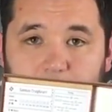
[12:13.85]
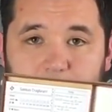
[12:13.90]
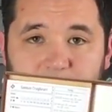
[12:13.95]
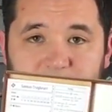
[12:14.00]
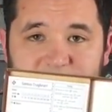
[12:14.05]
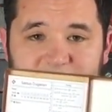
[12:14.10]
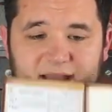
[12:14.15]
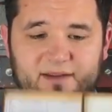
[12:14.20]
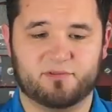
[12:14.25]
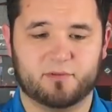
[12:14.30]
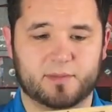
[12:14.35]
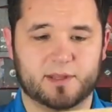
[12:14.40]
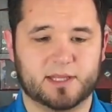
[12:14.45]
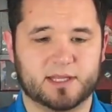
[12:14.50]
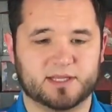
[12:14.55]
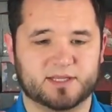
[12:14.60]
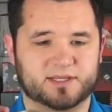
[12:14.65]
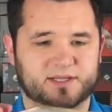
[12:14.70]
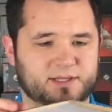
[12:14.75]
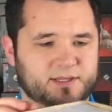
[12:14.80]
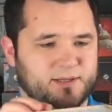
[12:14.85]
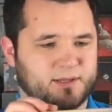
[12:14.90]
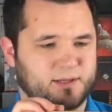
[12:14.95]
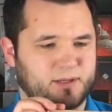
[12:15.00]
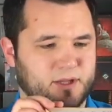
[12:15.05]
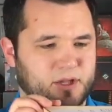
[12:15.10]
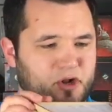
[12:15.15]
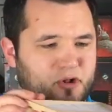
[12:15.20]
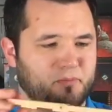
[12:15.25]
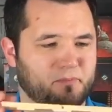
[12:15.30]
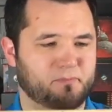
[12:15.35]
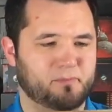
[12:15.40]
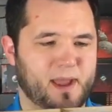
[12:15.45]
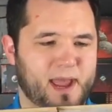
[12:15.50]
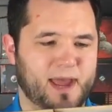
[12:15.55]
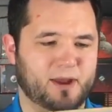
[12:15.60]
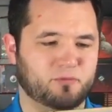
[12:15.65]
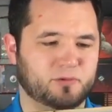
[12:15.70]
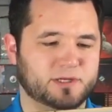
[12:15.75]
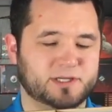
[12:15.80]
you just have them in this little
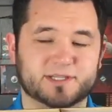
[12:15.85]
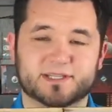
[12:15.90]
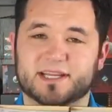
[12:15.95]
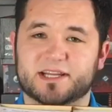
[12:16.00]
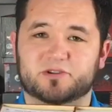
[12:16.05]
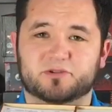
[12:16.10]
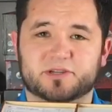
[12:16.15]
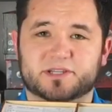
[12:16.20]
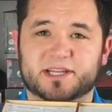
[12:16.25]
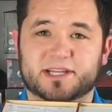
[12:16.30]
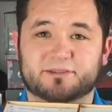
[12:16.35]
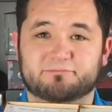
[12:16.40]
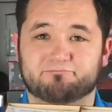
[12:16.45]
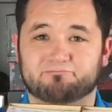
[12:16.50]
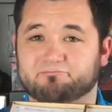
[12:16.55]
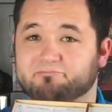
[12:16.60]
pad, which is interesting.